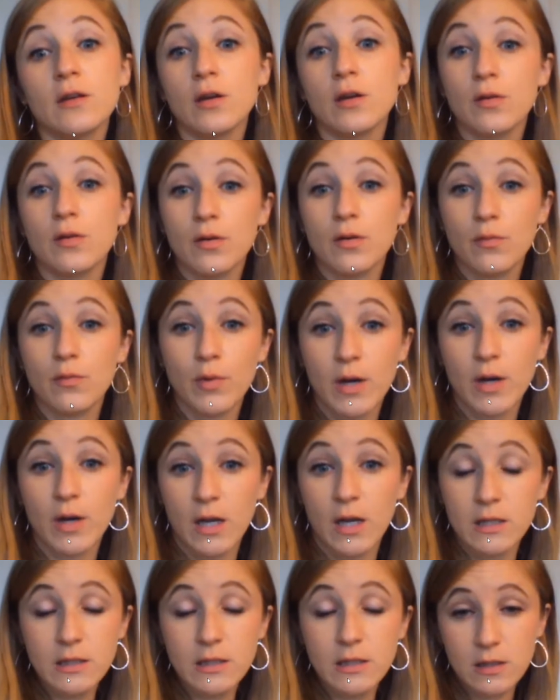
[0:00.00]
when I did
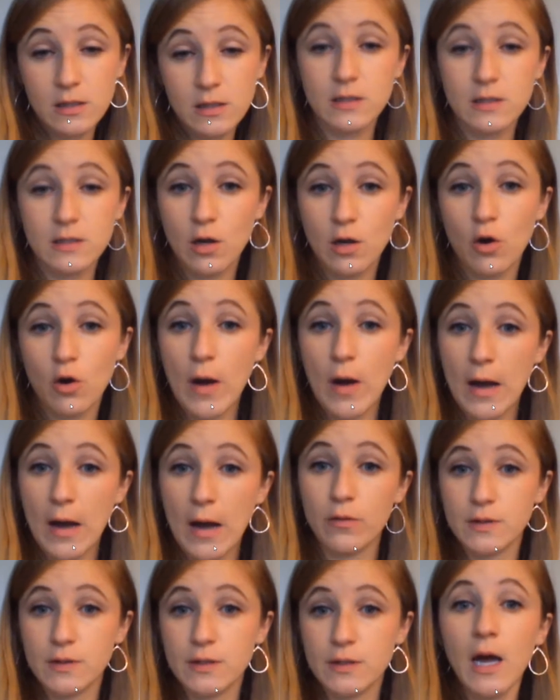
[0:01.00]
this to go
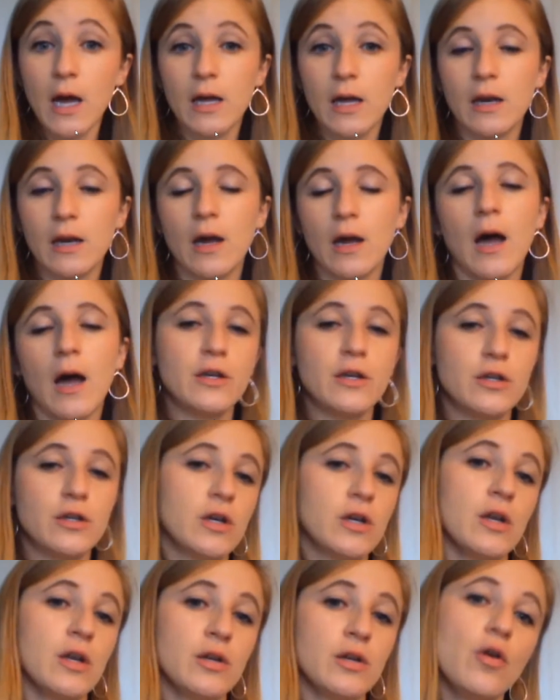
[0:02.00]
outside, I took a
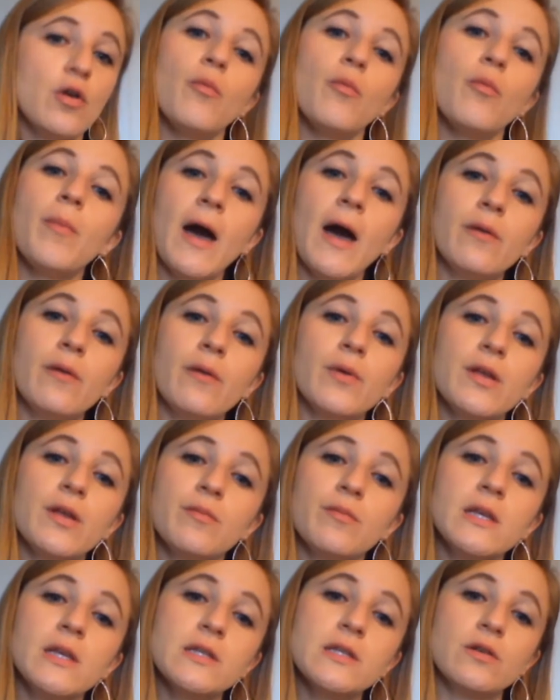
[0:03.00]
notepad with me,
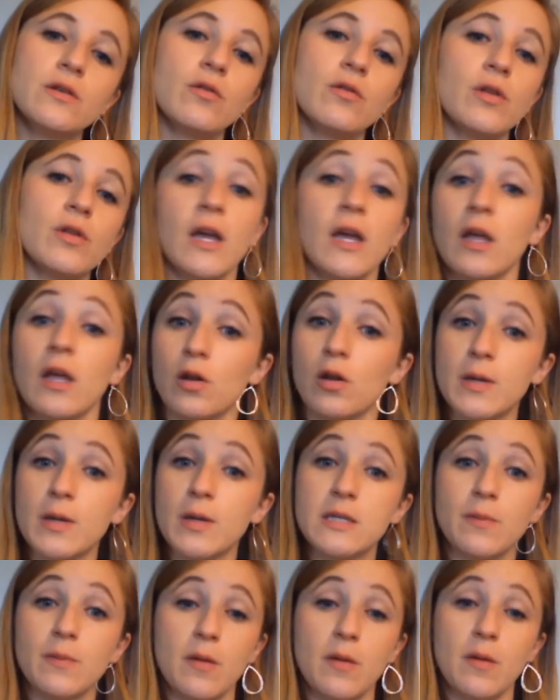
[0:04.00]
so like a little piece of
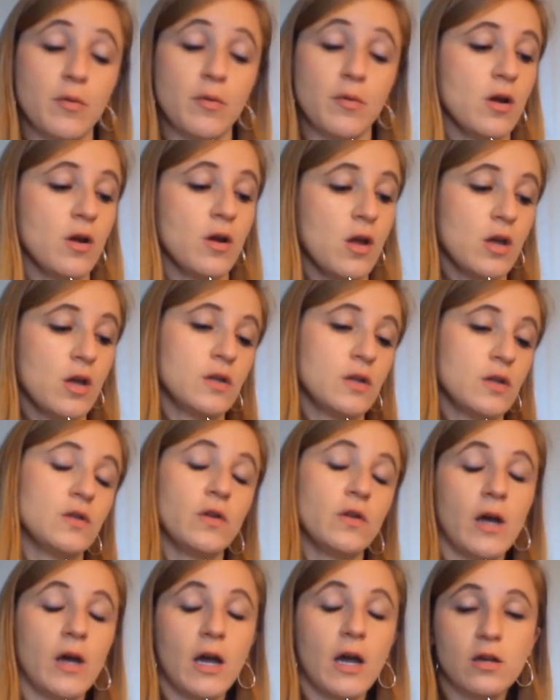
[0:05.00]
paper, so that
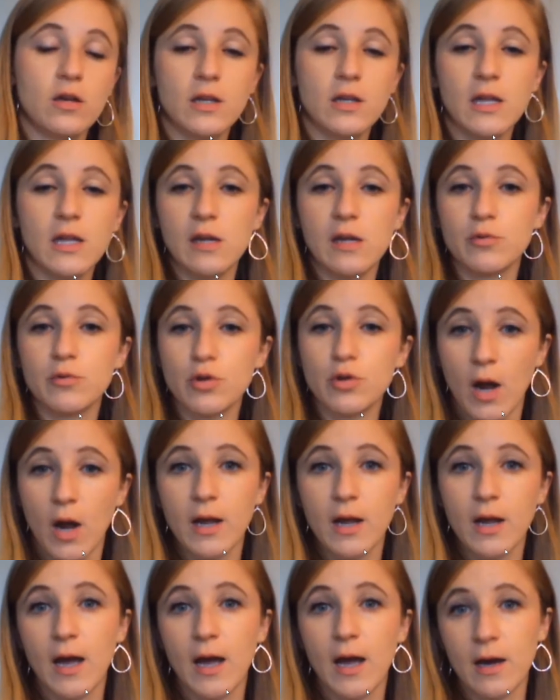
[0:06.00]
I could keep track
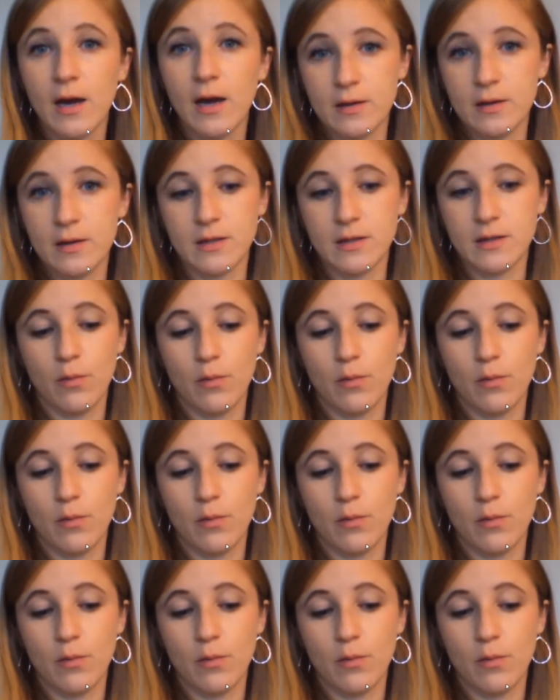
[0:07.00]
as I went.